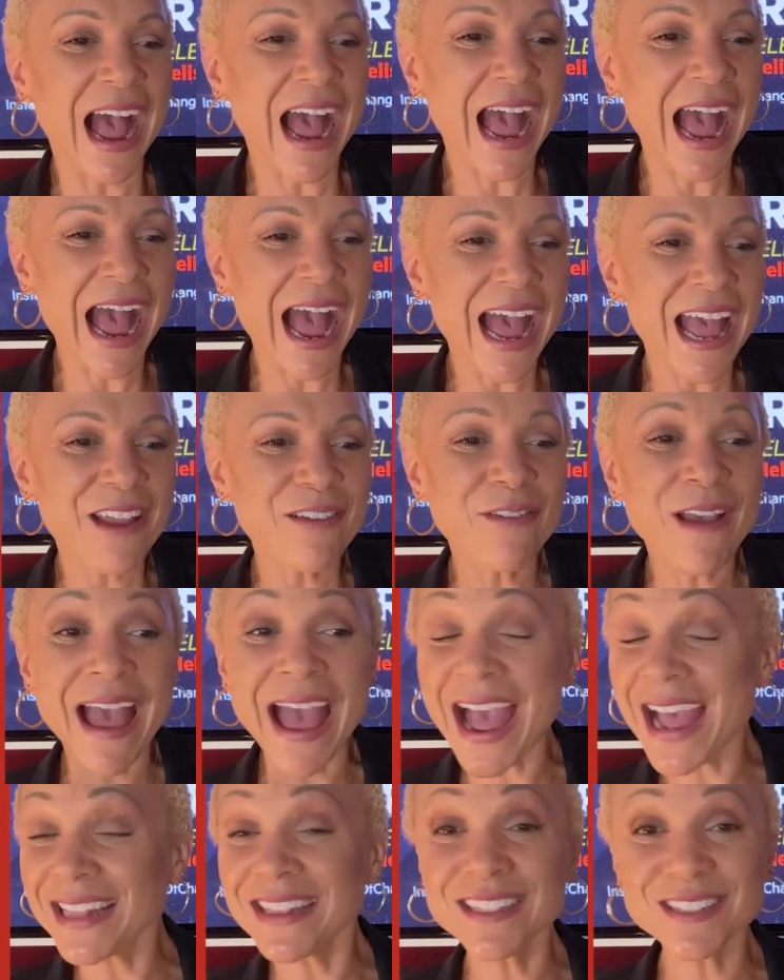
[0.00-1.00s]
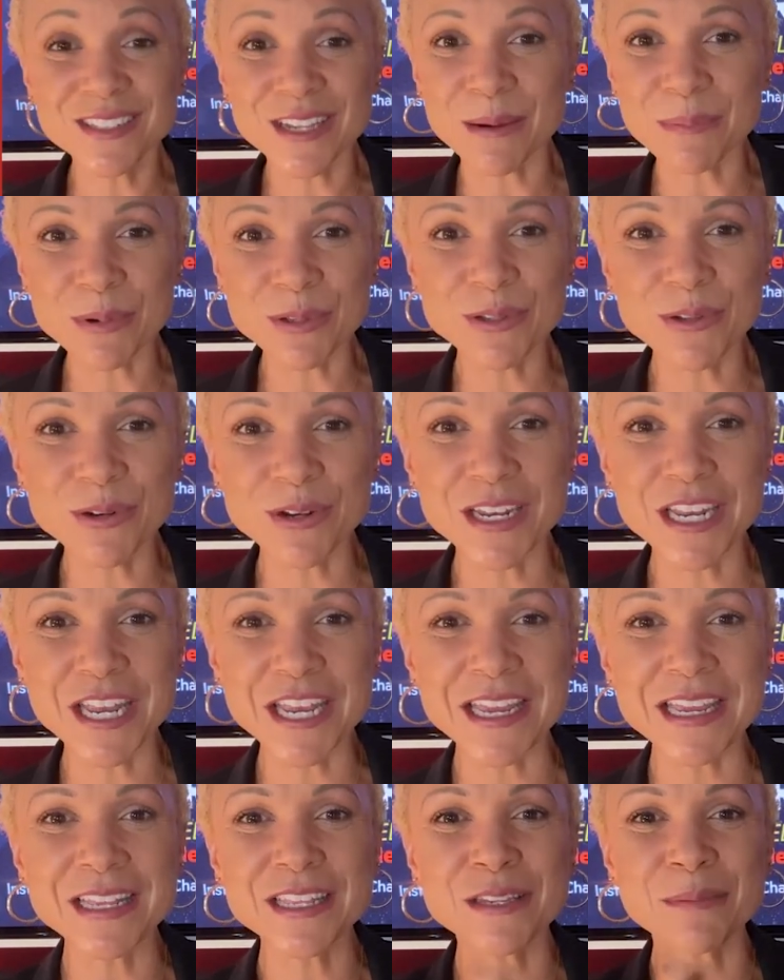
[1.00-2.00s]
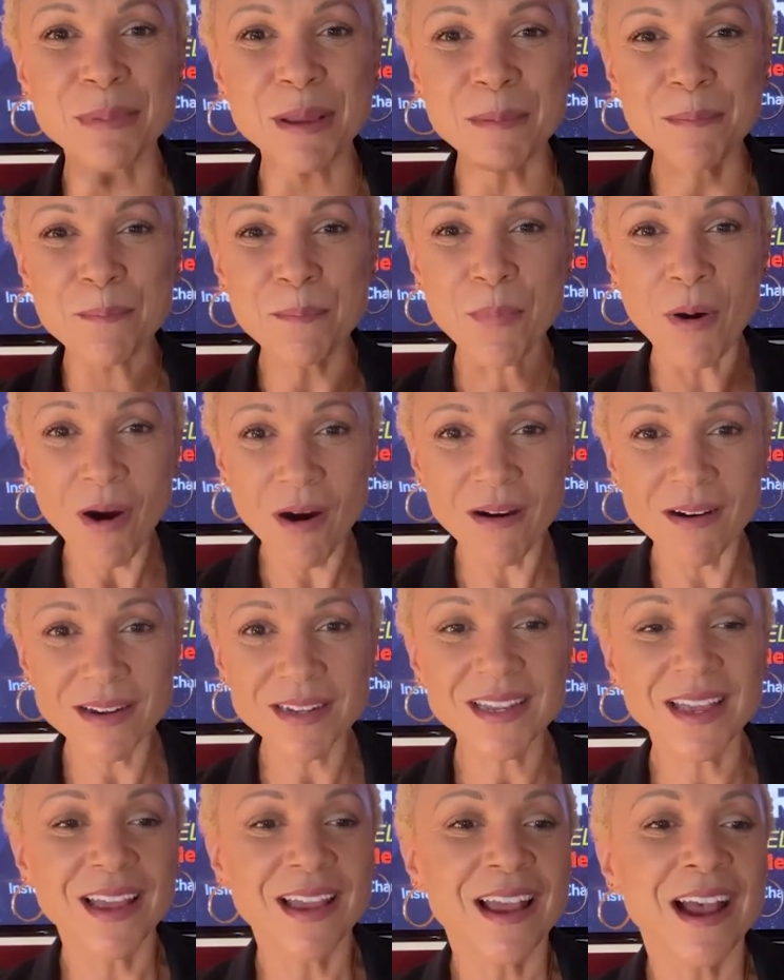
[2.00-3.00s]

I've had this opportunity to be part